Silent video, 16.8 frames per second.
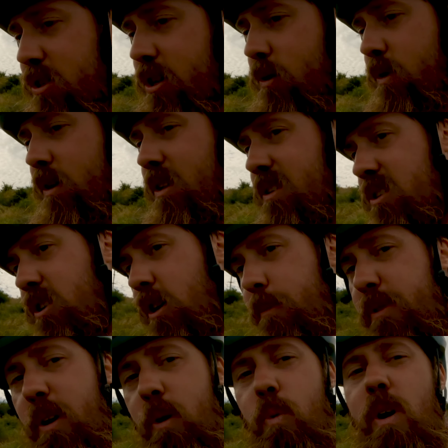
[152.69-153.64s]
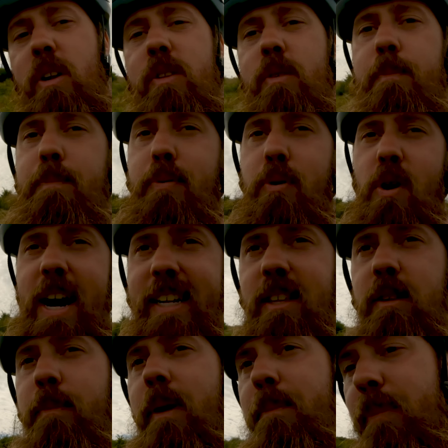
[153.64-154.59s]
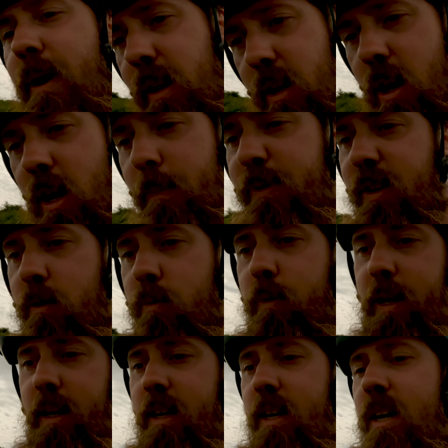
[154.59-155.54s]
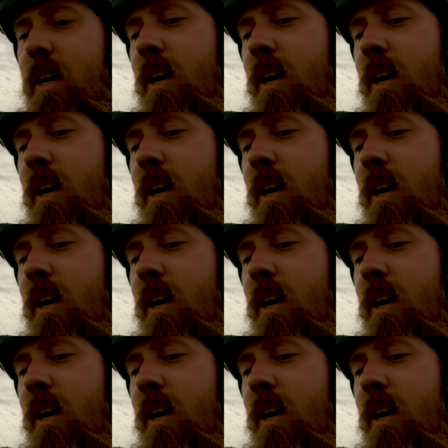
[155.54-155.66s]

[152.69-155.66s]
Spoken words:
you're doing on the jump. So I wanted to practice my bunny hops as well,